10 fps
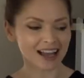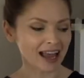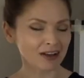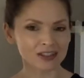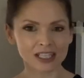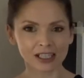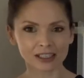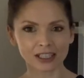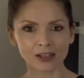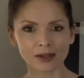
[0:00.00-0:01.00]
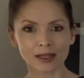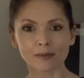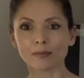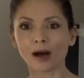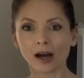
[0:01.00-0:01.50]
I have to tell you,
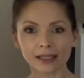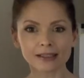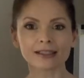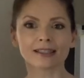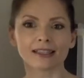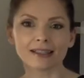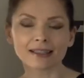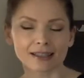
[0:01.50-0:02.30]
behind the scenes,